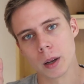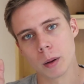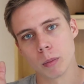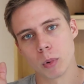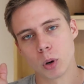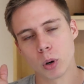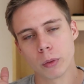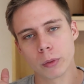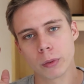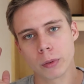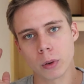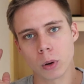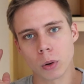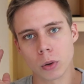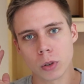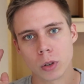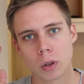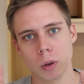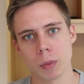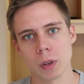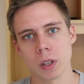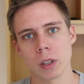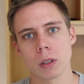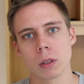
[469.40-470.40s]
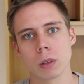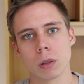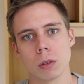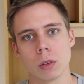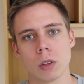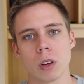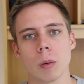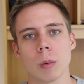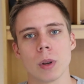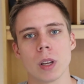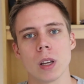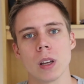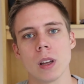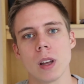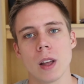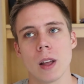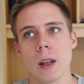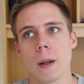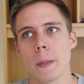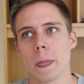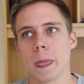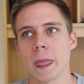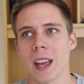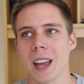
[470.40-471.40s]
both onyomi and kunyomi,
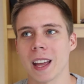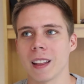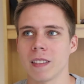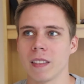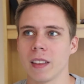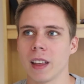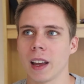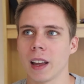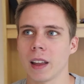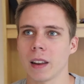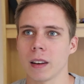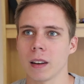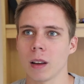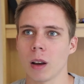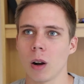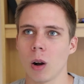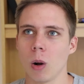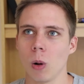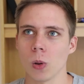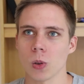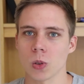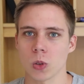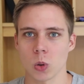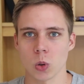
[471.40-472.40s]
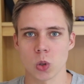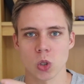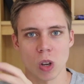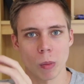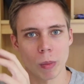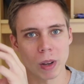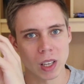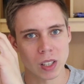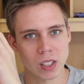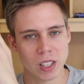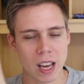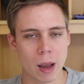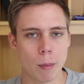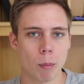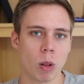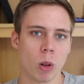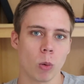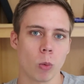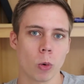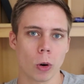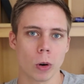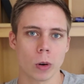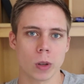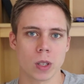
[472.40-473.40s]
and then also some
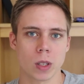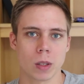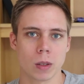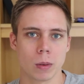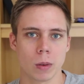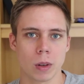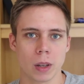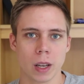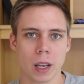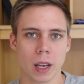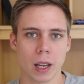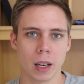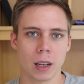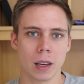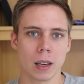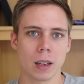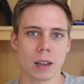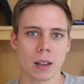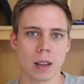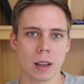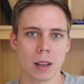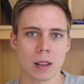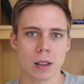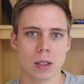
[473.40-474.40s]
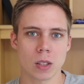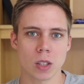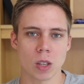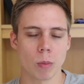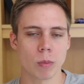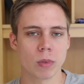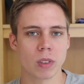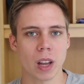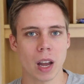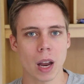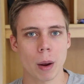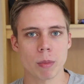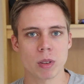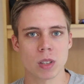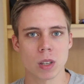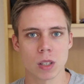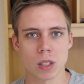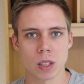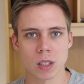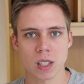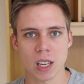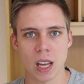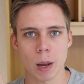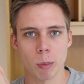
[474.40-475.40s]
example words. And sometimes
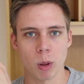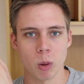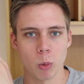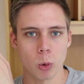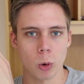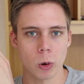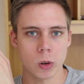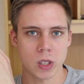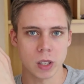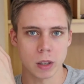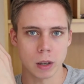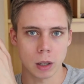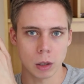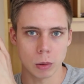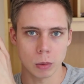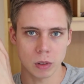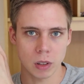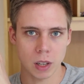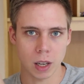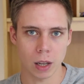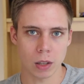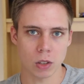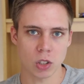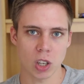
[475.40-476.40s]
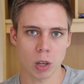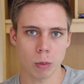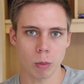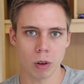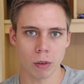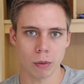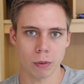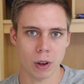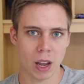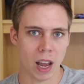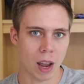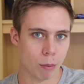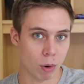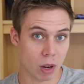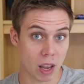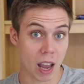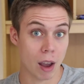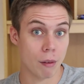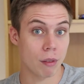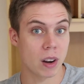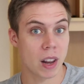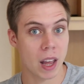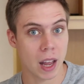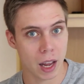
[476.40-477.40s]
these example words include kanji we
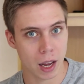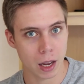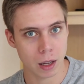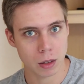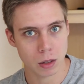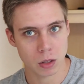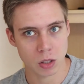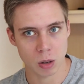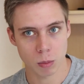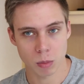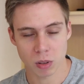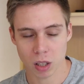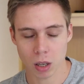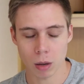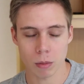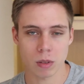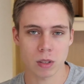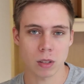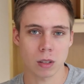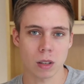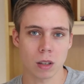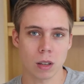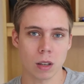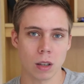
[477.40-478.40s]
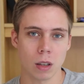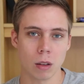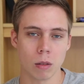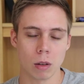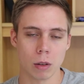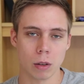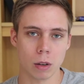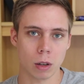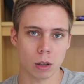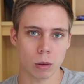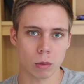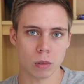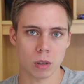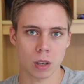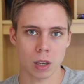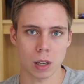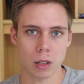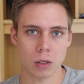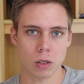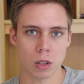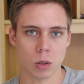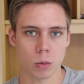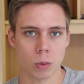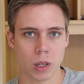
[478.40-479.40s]
haven't had, sometimes they include
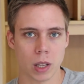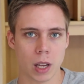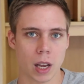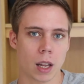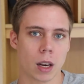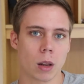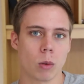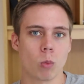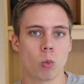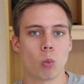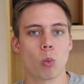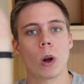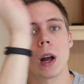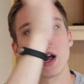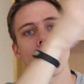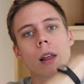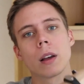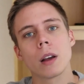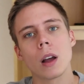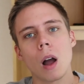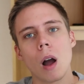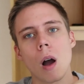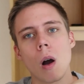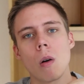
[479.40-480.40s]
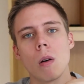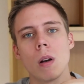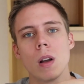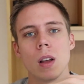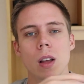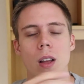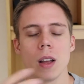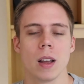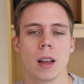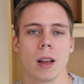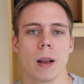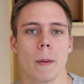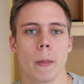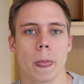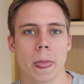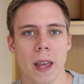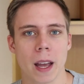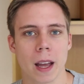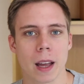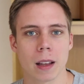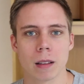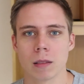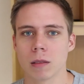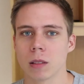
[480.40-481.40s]
kanjis we had a while ago,
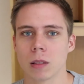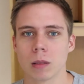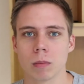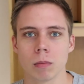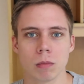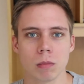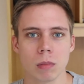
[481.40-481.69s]
and